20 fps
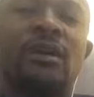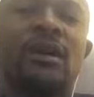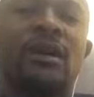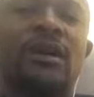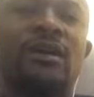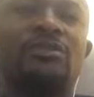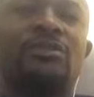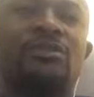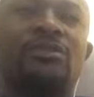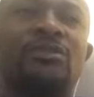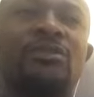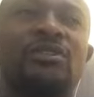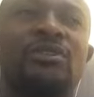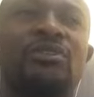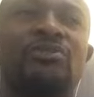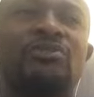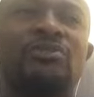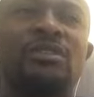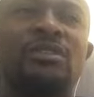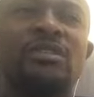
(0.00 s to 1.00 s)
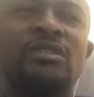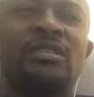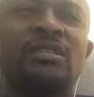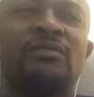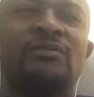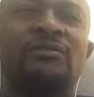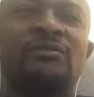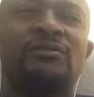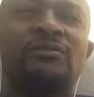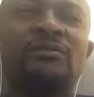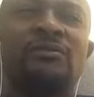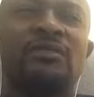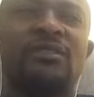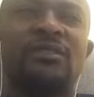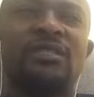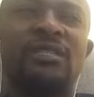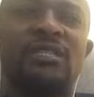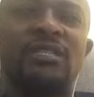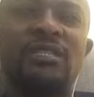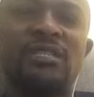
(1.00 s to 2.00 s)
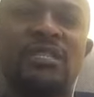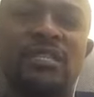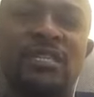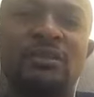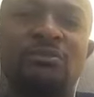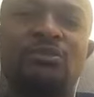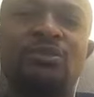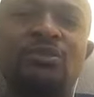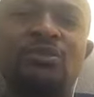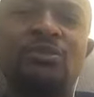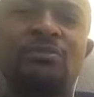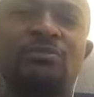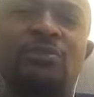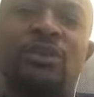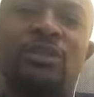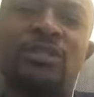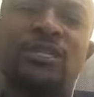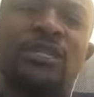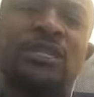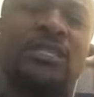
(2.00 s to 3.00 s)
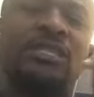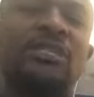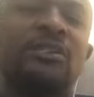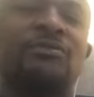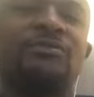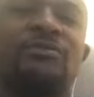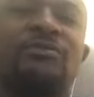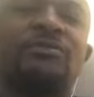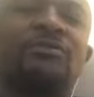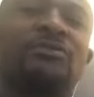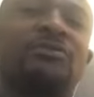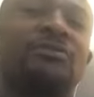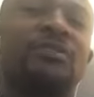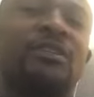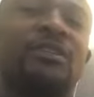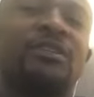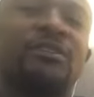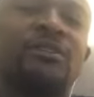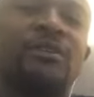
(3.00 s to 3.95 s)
and you're going to receive this ebook, but it's not for free.